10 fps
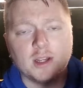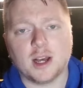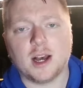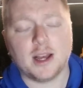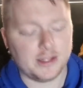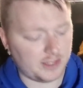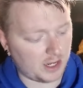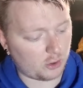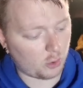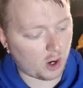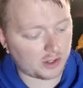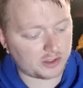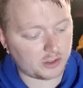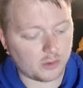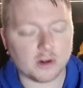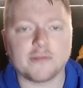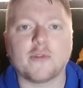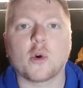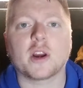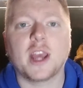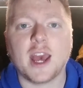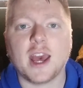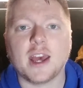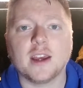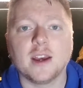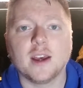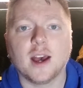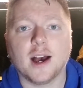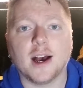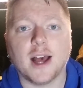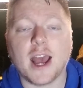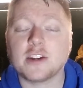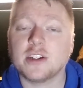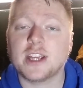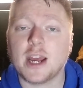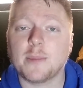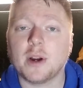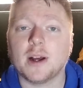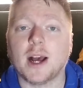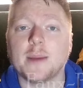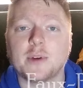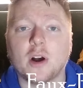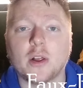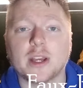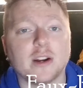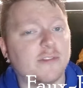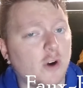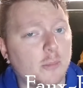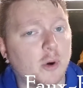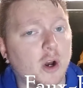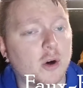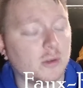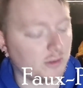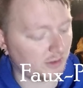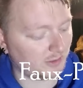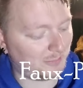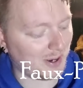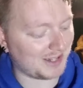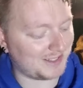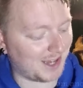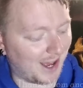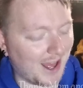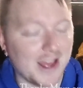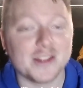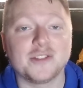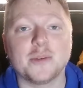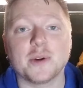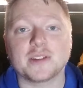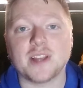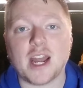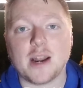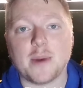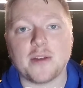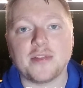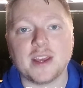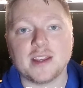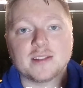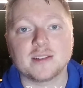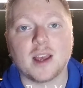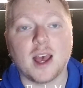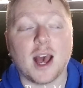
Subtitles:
It's a Crosstour 4K action camera. I'm calling it a faux pro, but super excited about this.